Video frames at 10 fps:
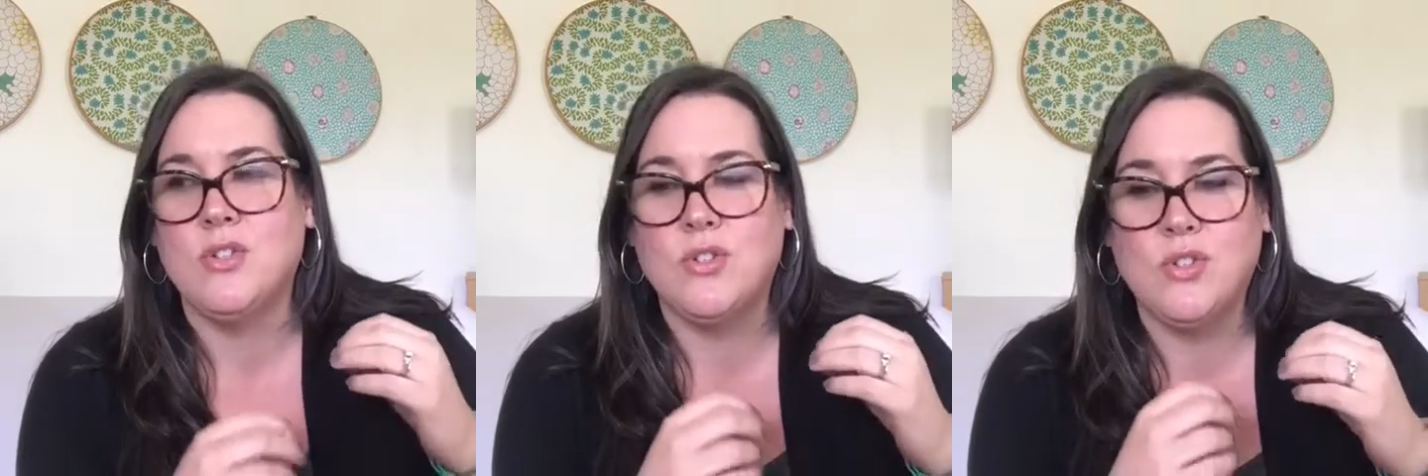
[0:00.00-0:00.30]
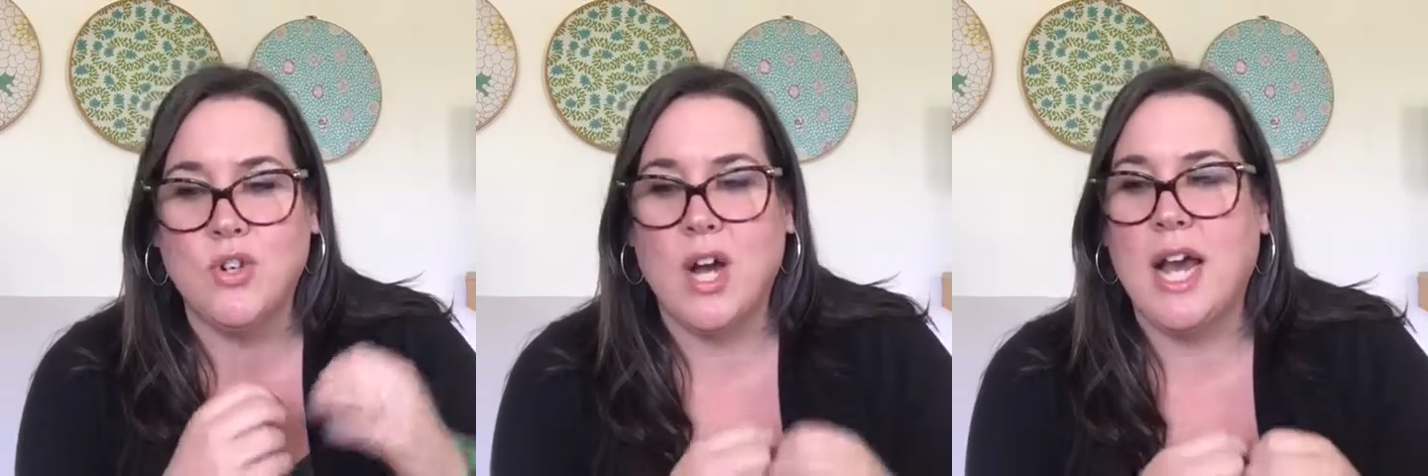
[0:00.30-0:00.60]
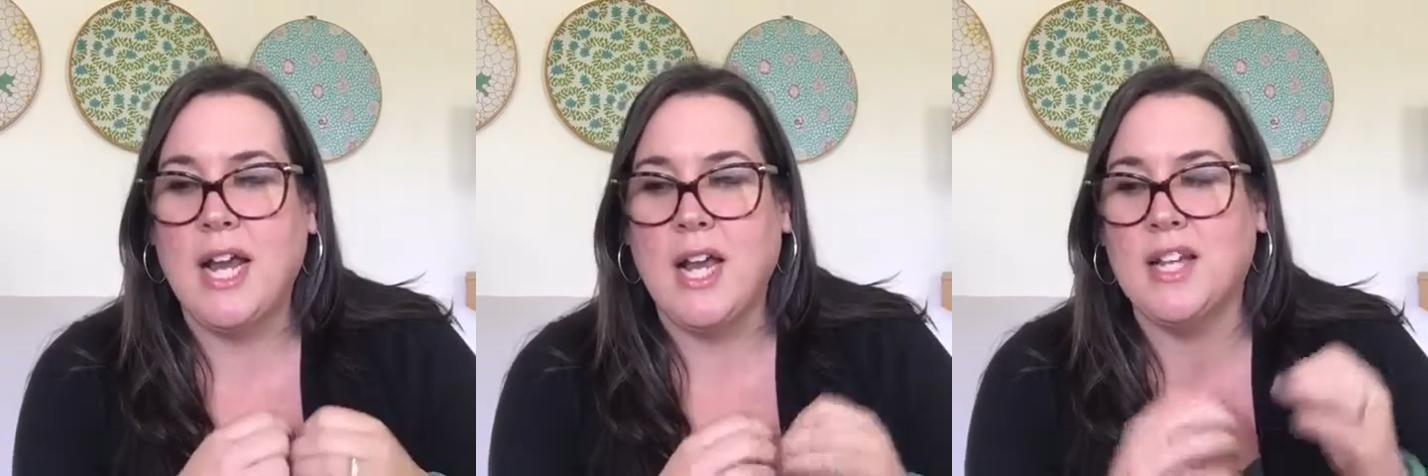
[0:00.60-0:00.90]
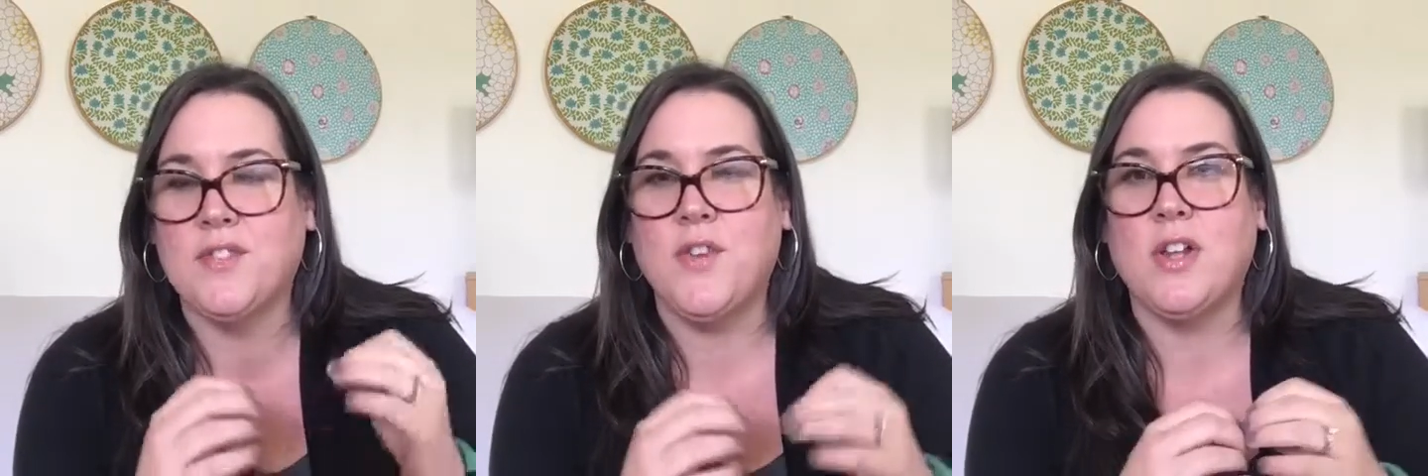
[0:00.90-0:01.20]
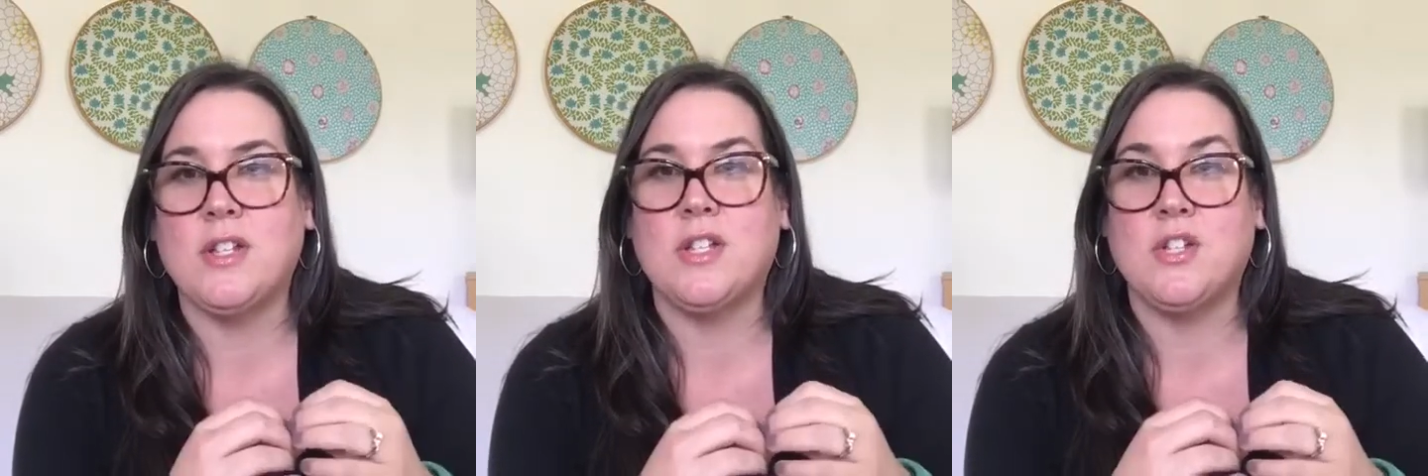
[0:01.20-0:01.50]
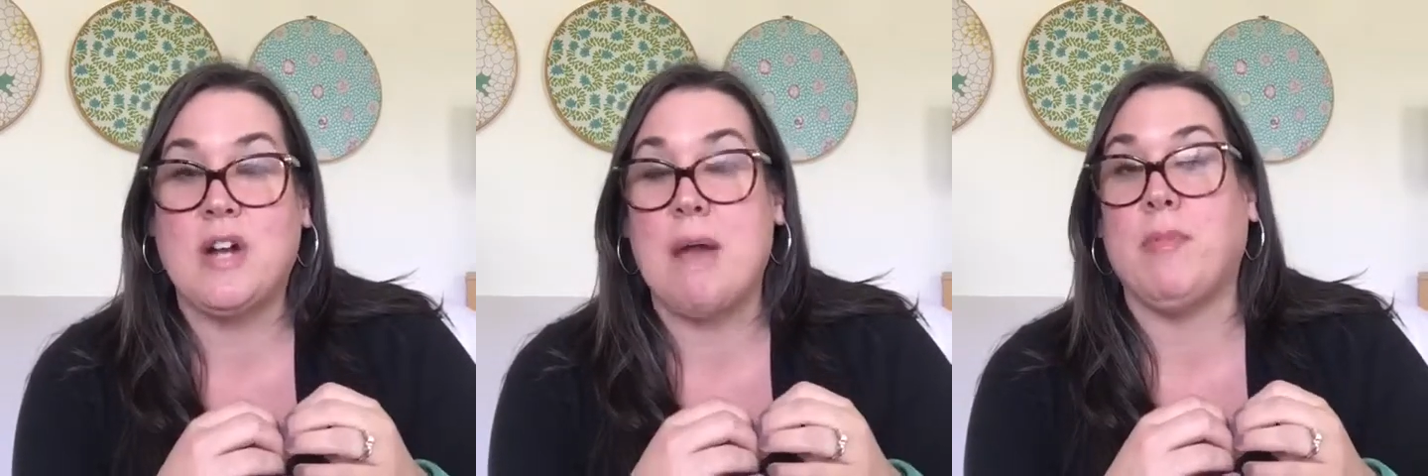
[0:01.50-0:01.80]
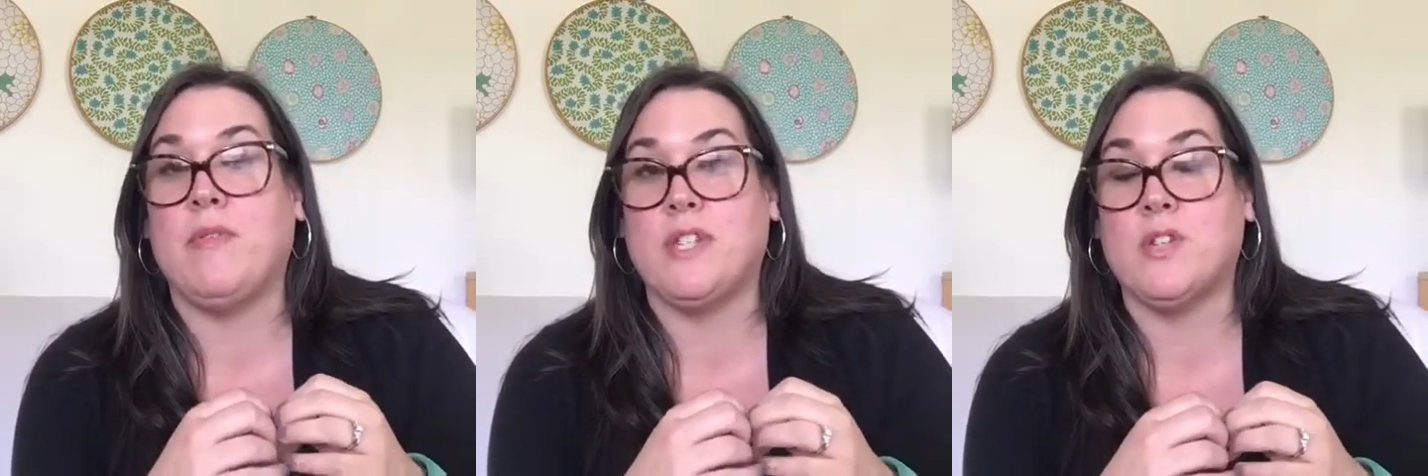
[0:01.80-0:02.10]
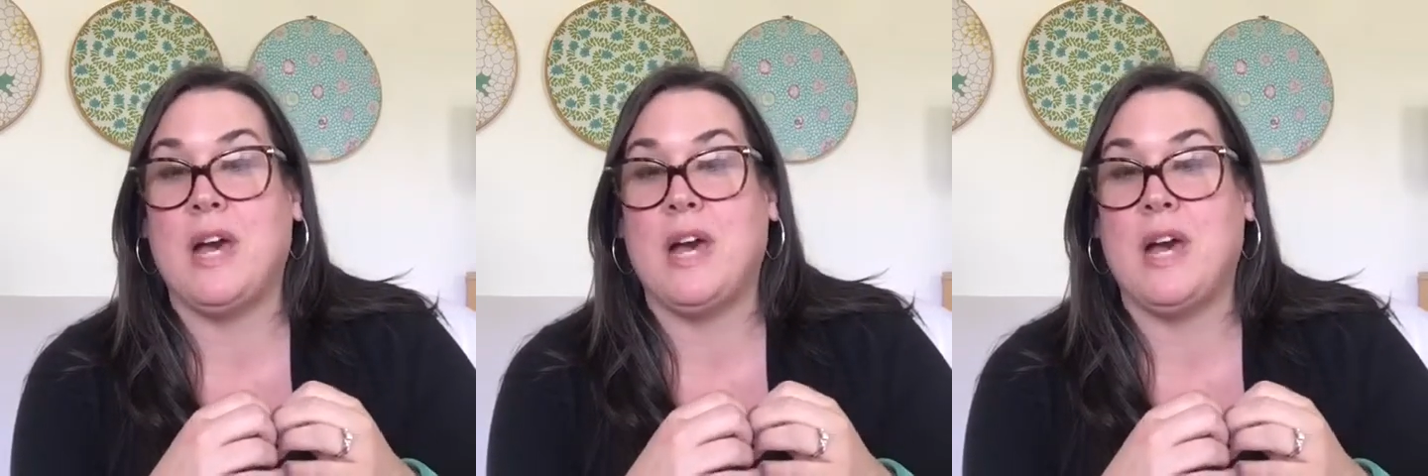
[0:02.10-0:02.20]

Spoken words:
Try not to fall into the trap of it